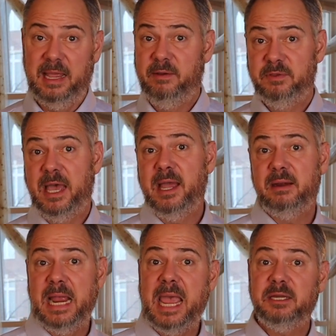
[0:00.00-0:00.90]
Now, if you
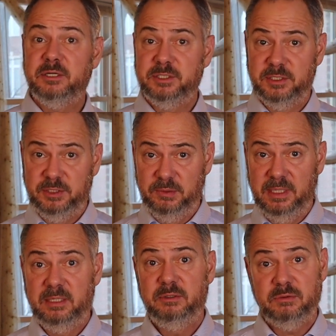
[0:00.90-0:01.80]
hire actors and do
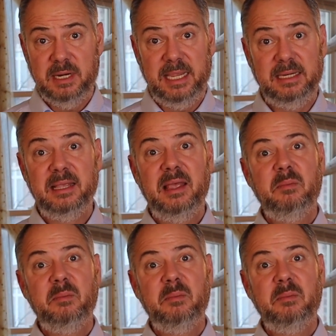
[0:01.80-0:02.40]
it, great.